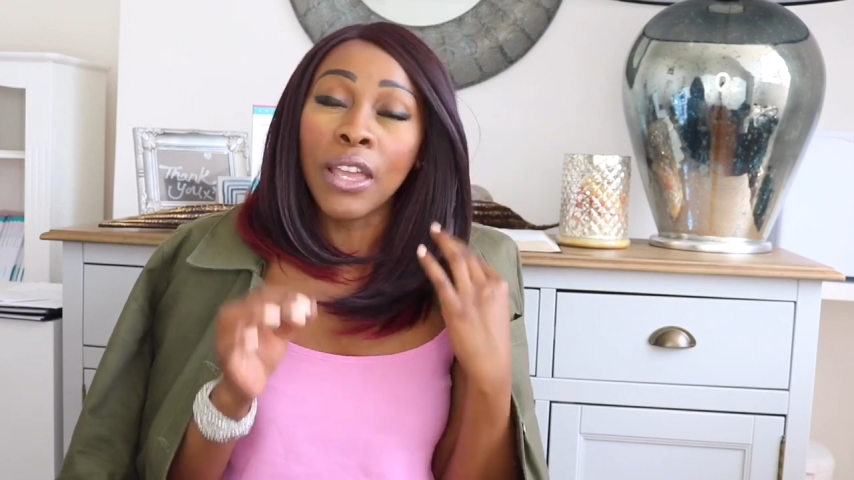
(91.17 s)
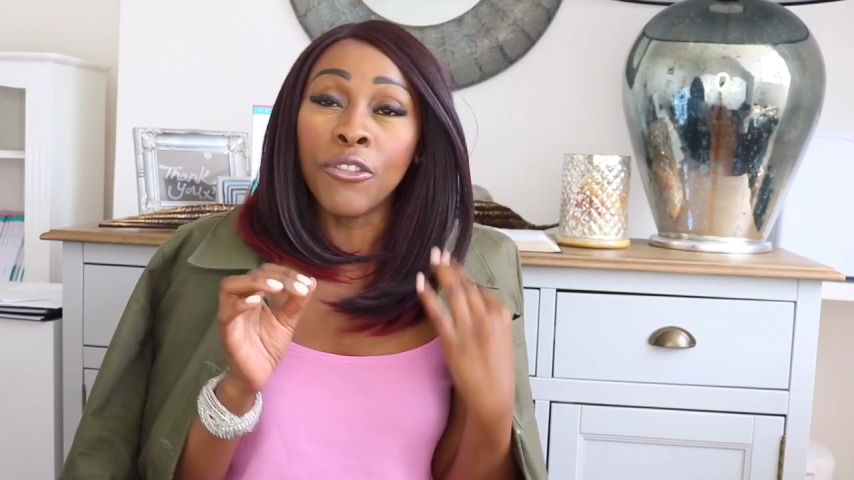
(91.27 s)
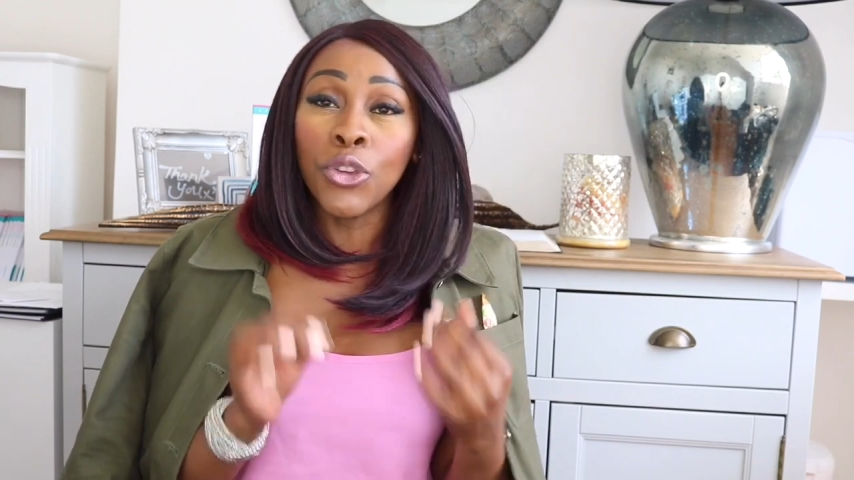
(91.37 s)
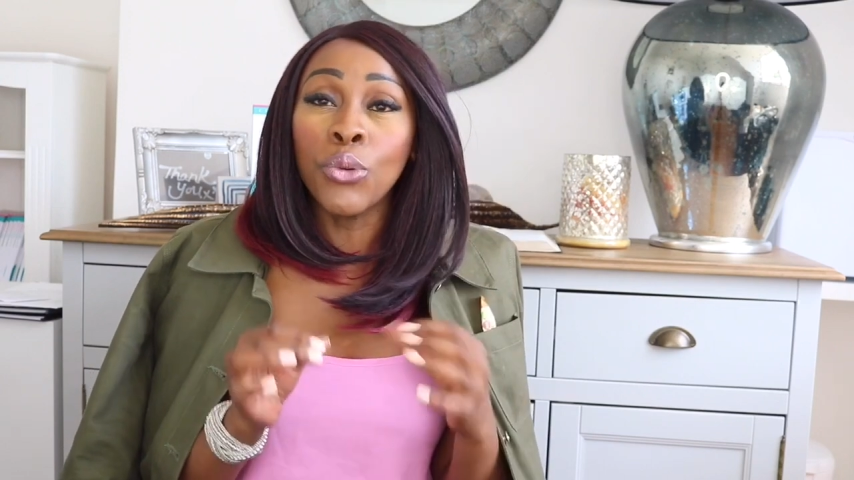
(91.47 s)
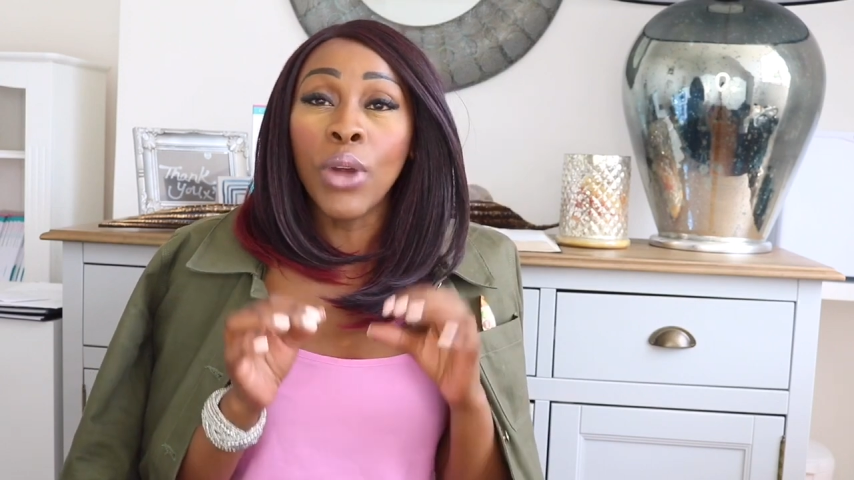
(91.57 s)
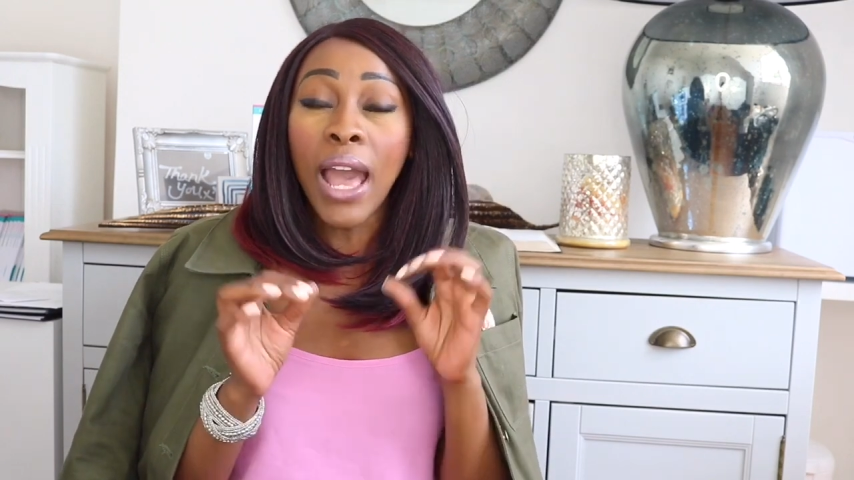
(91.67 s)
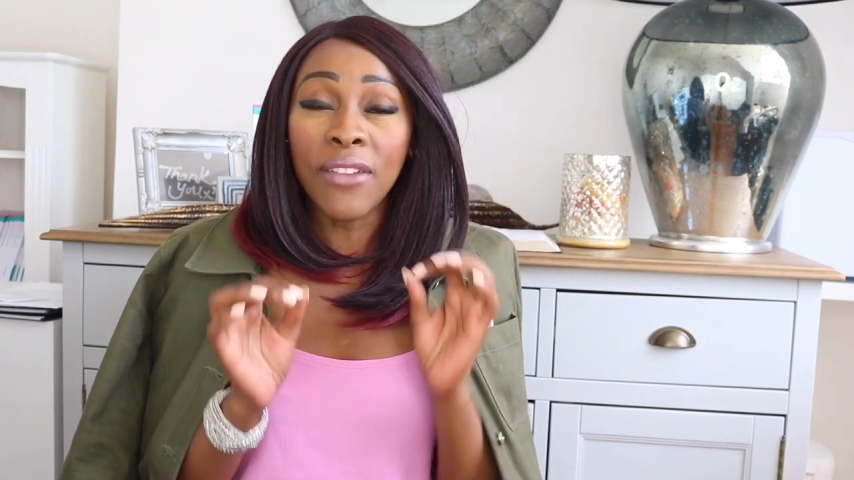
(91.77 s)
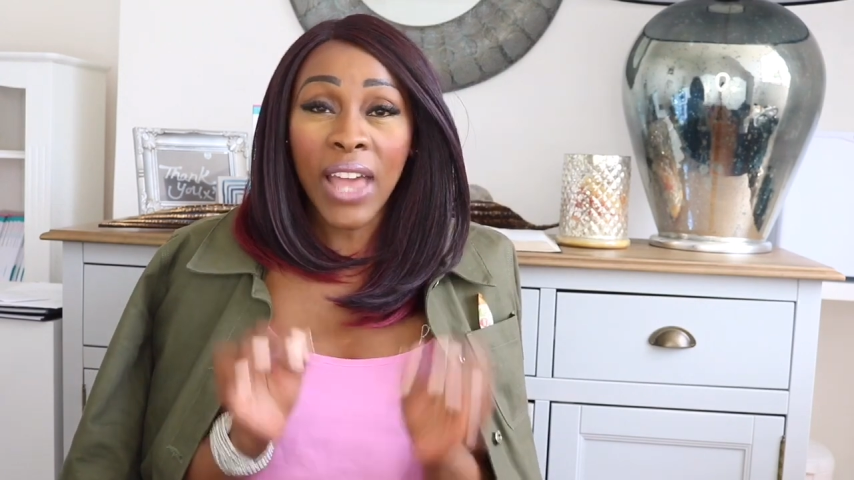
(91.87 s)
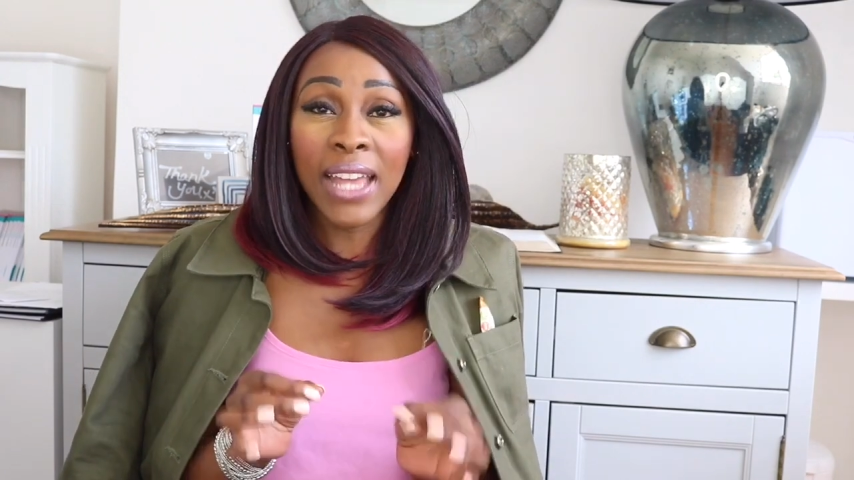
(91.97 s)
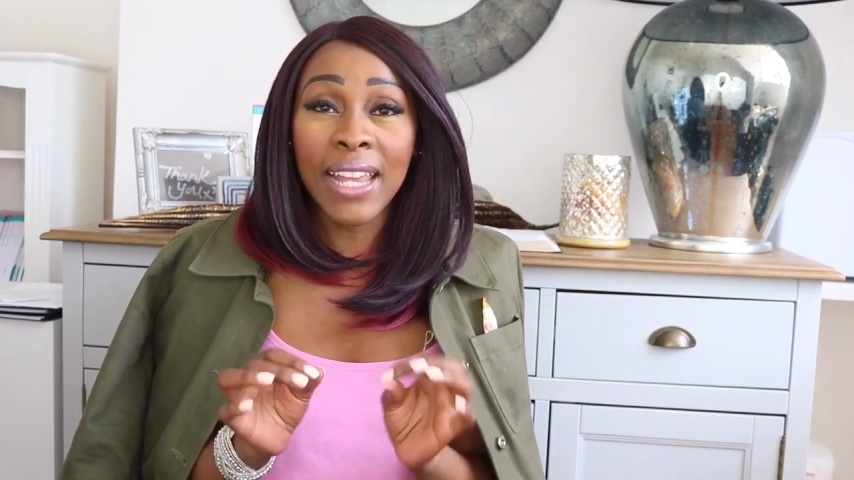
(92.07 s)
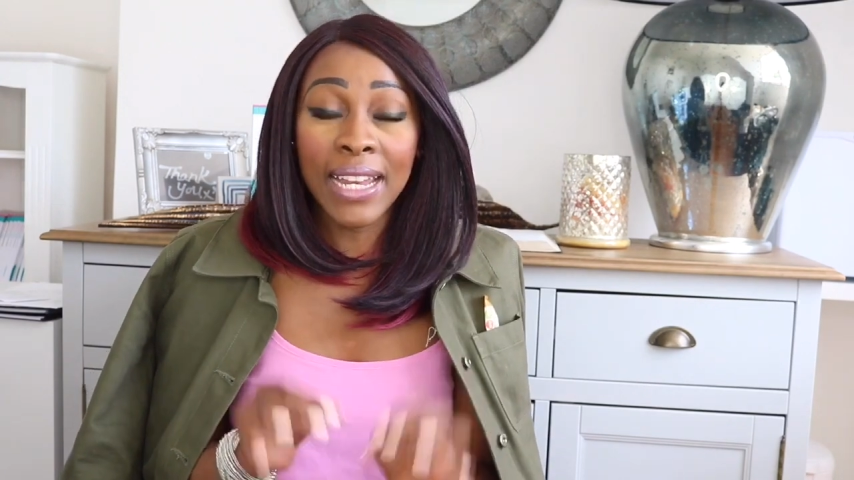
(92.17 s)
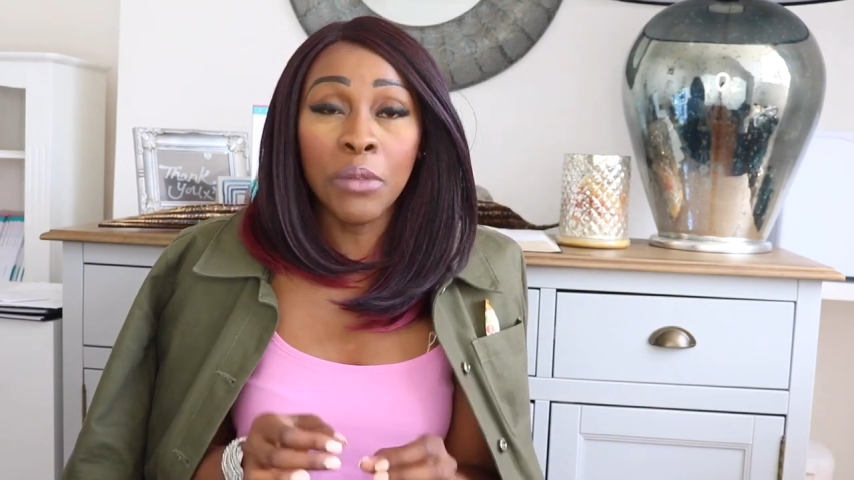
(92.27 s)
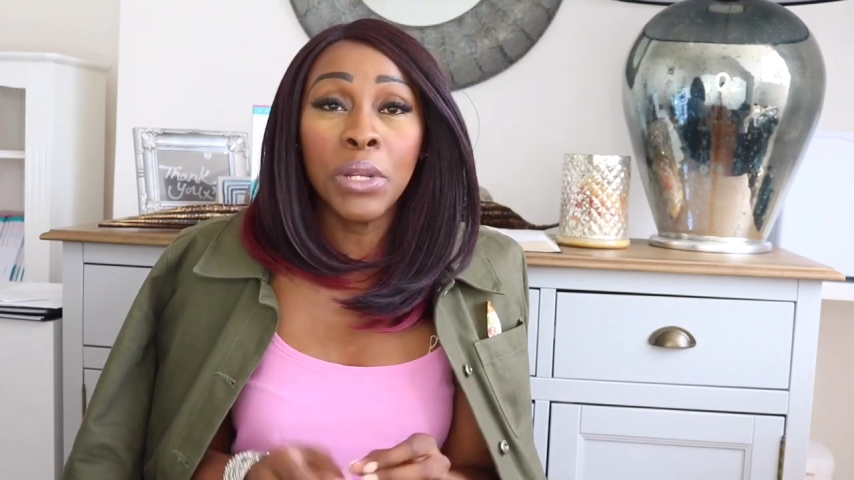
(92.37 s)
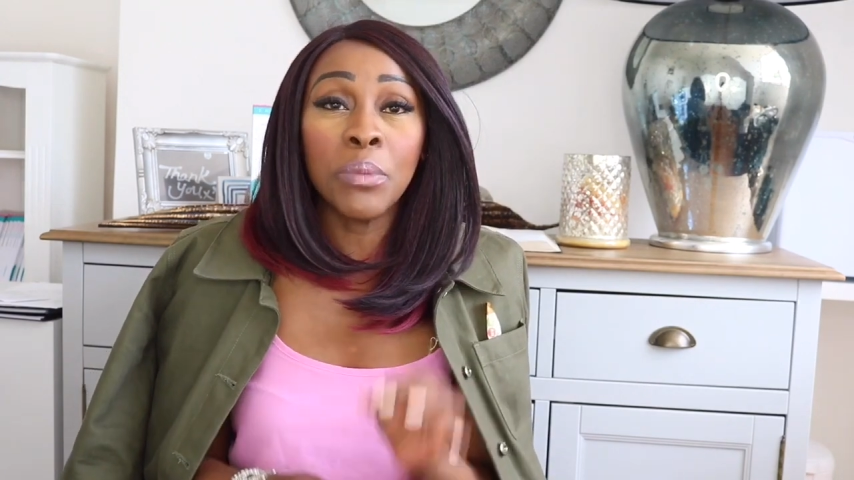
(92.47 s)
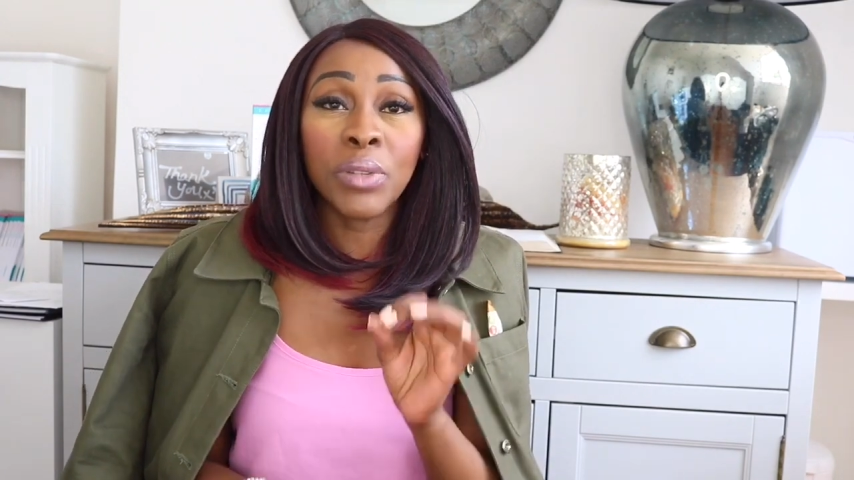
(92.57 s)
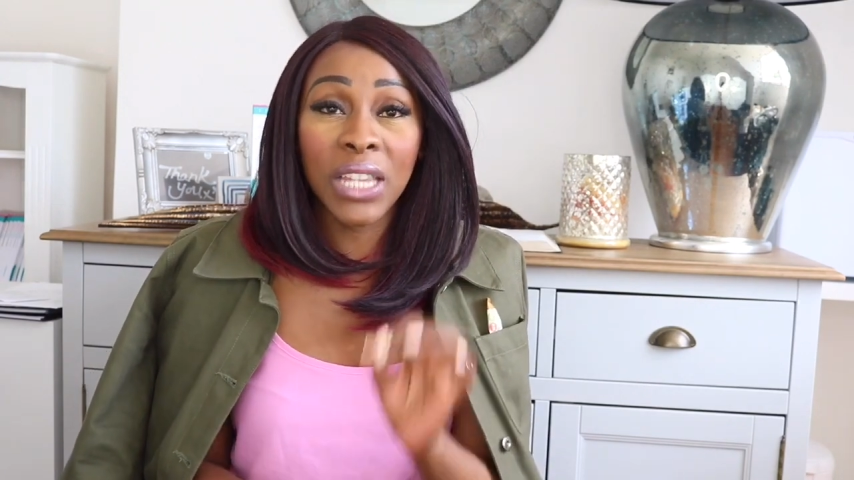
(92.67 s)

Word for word: if you have had anybody